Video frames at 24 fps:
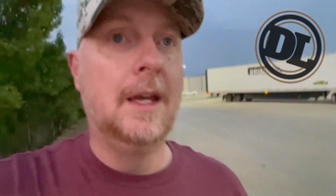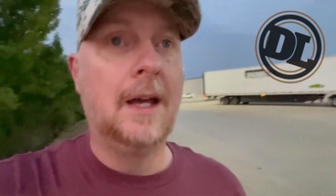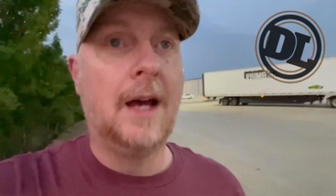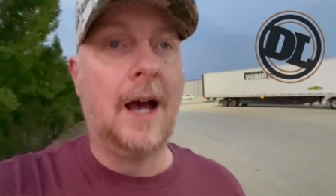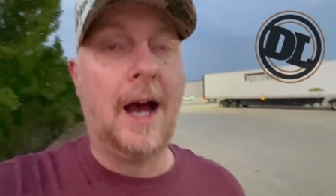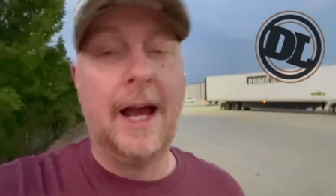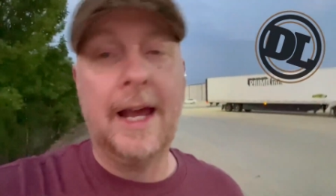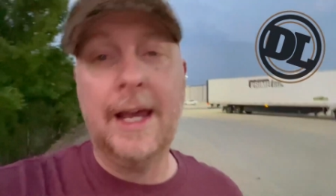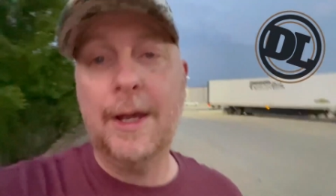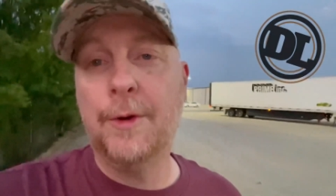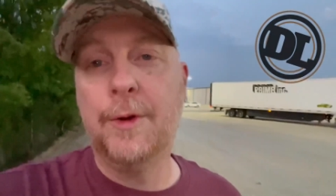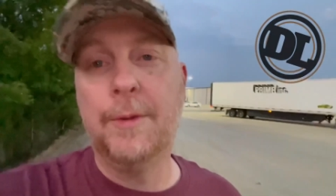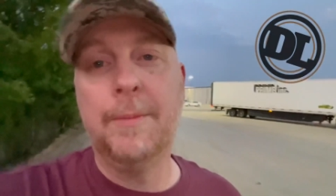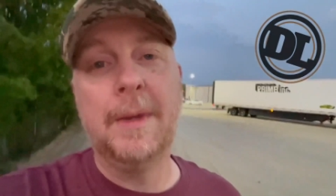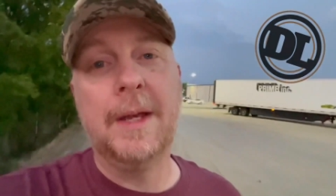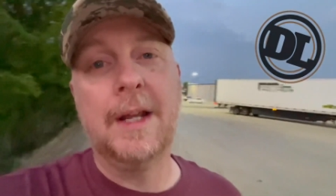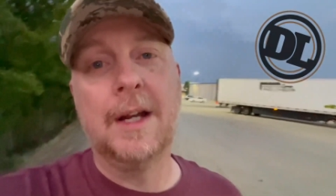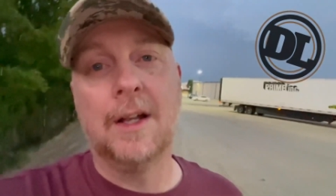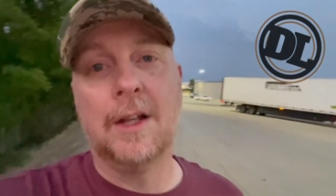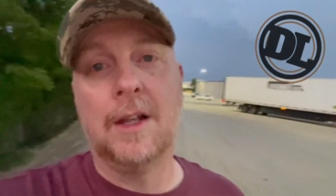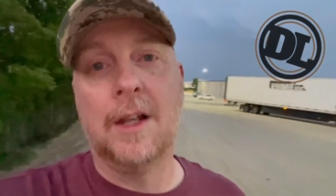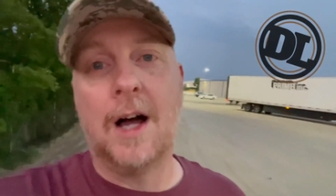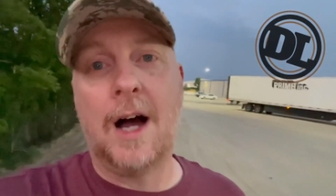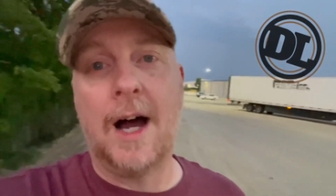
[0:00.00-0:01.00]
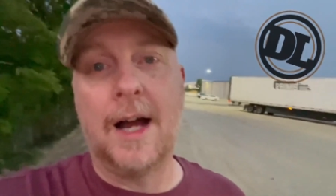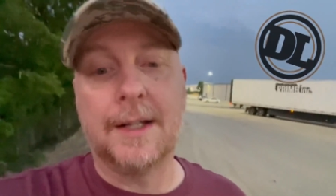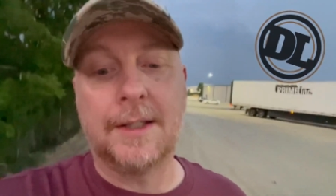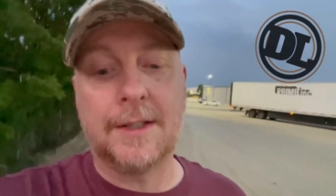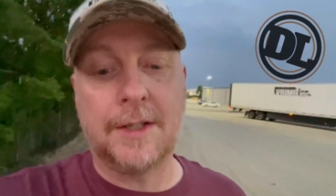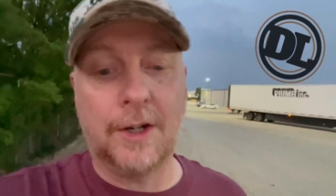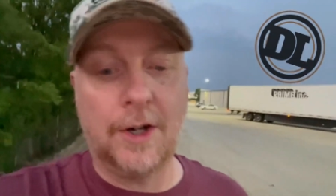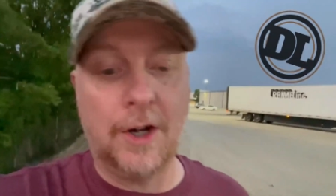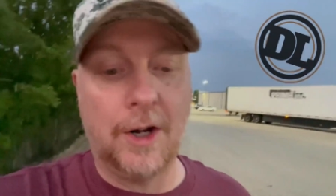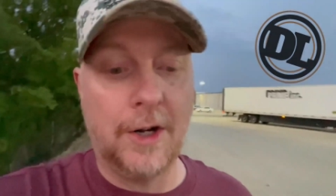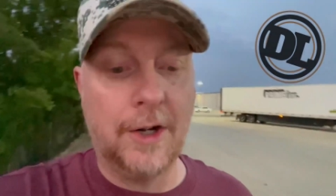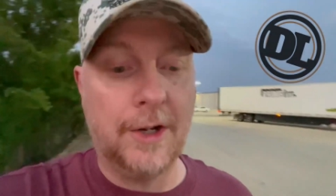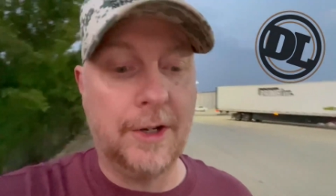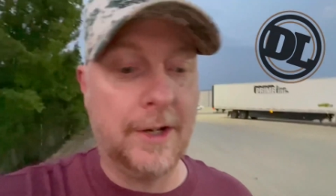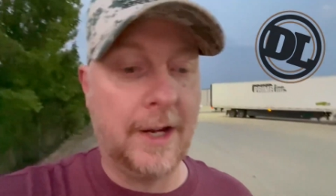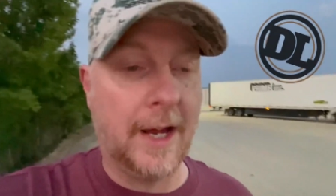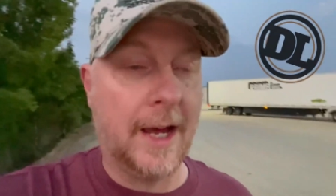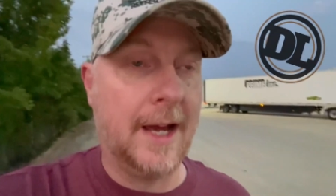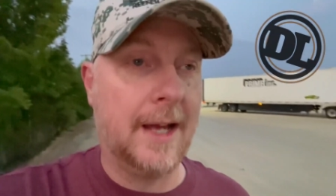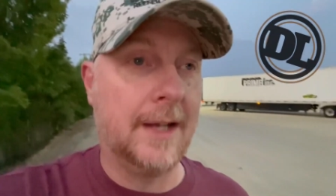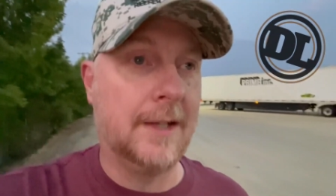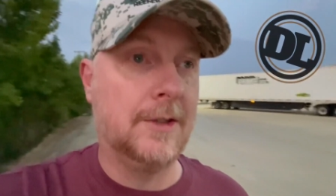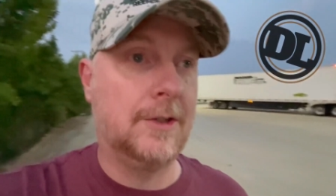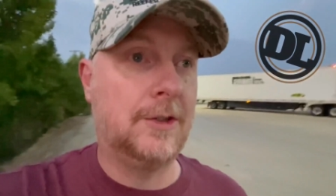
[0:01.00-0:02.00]
it would mean a lot to her you
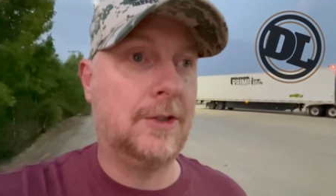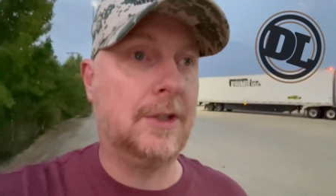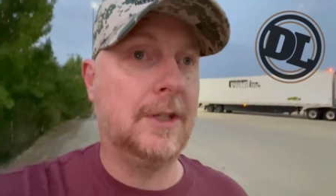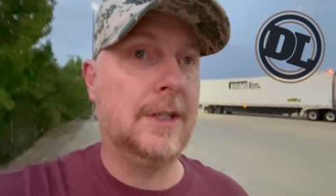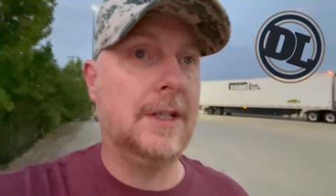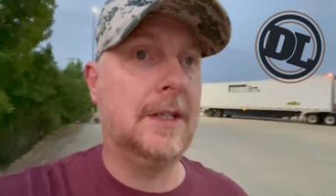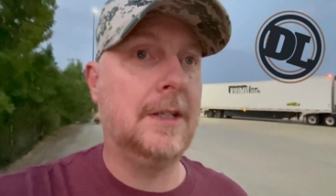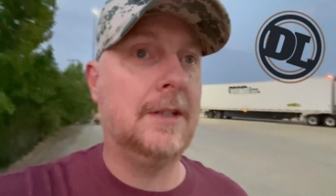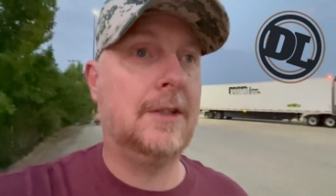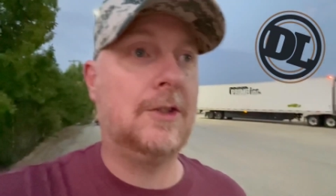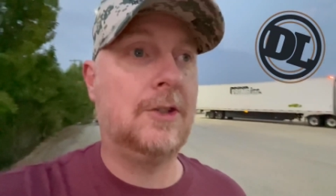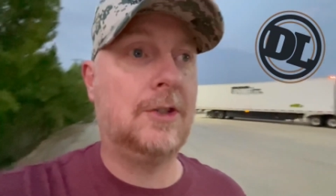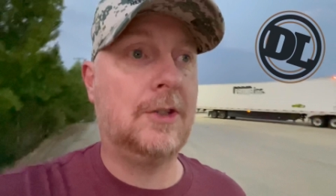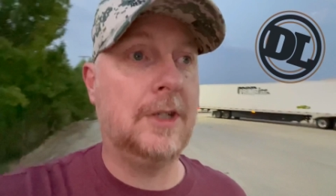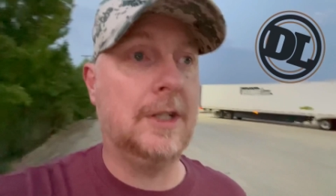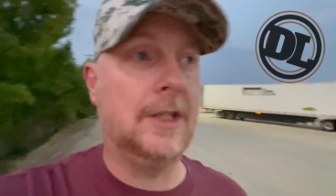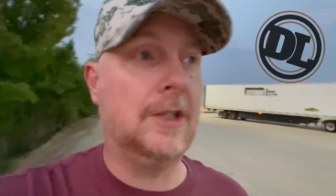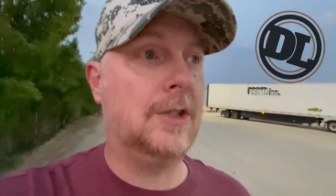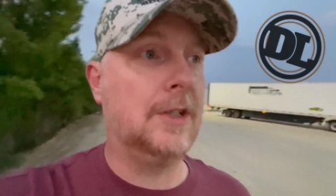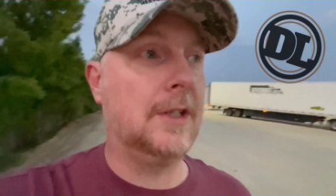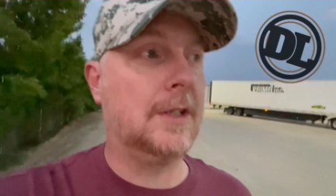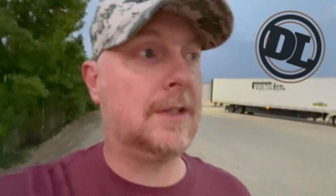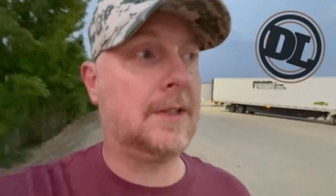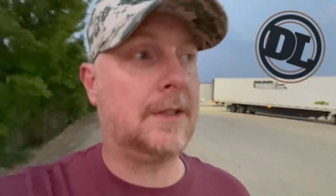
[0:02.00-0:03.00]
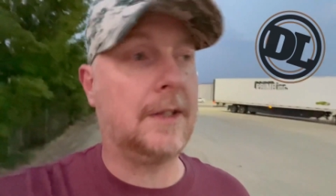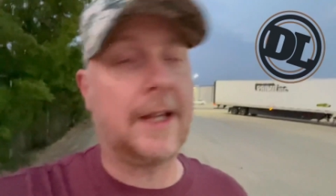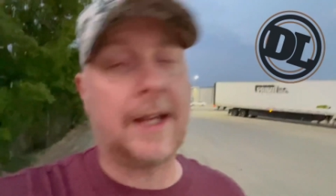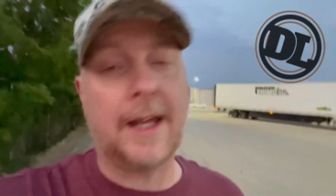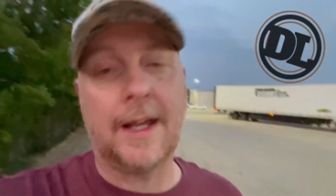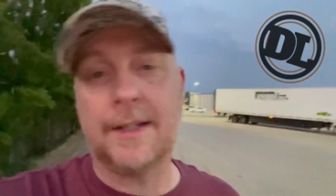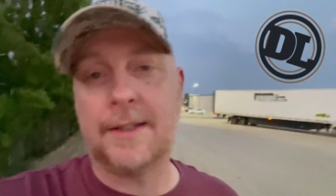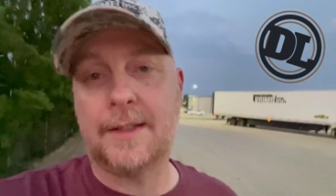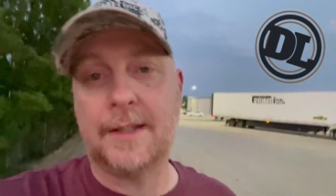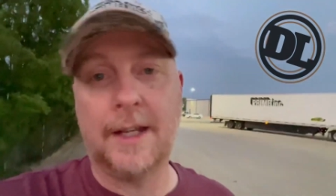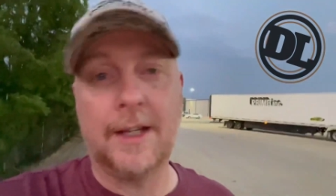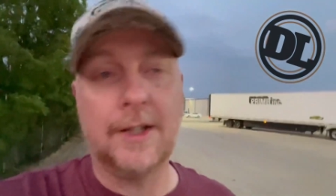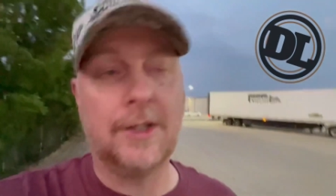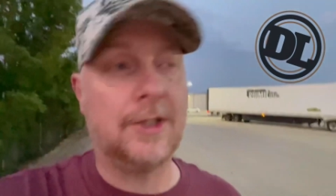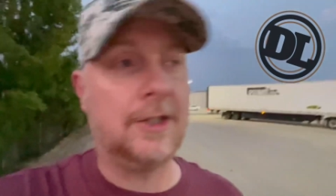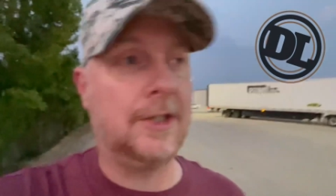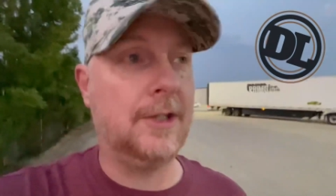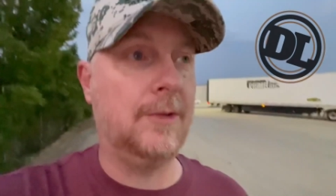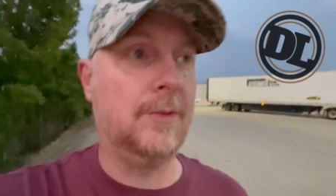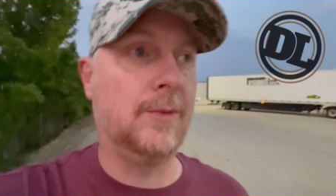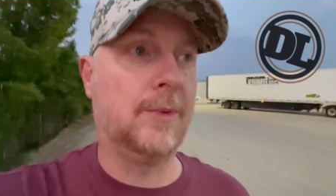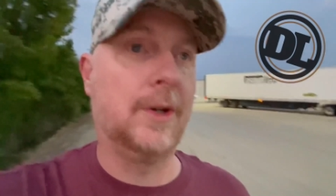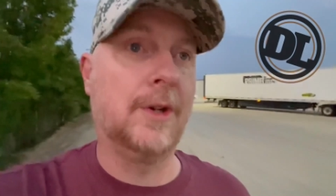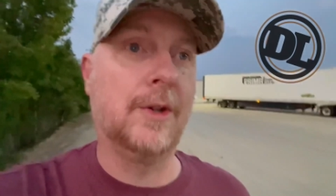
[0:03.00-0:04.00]
guys she she just like i said
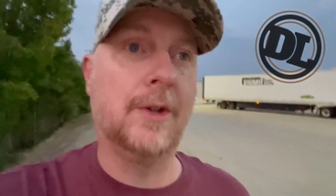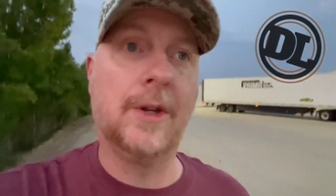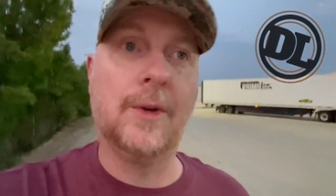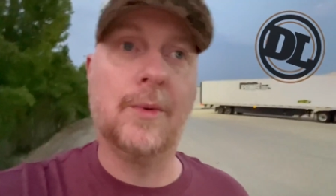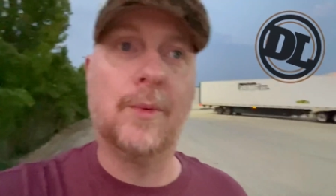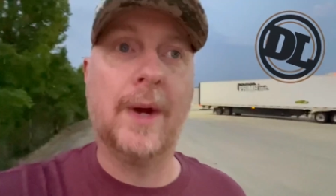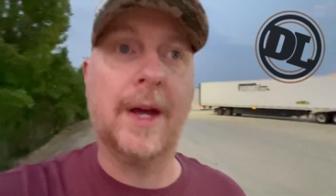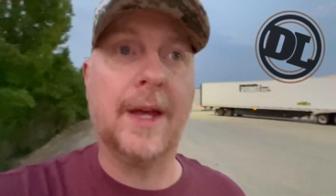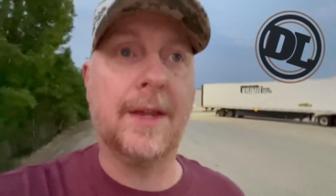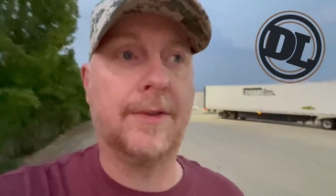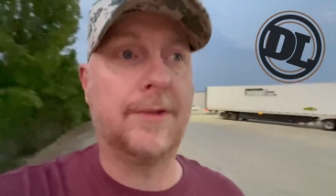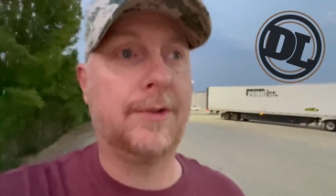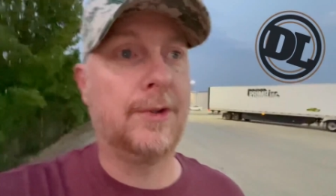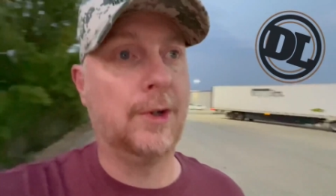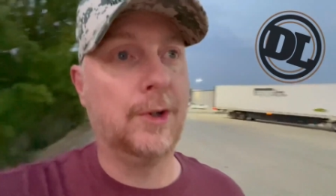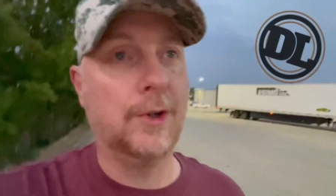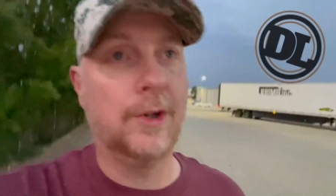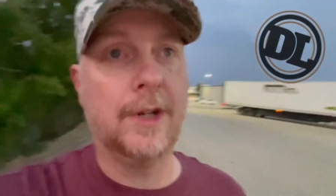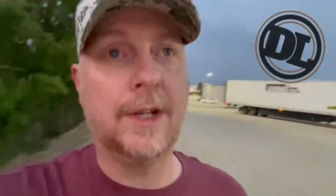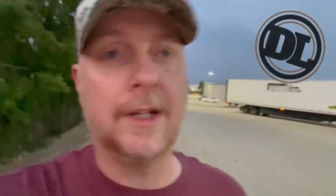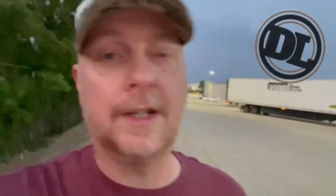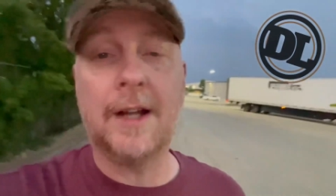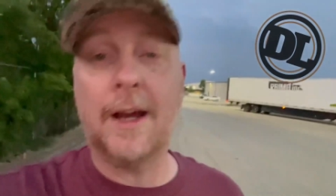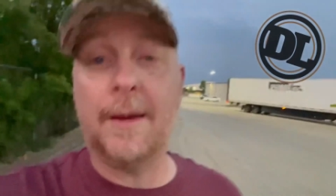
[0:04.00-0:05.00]
she really went through it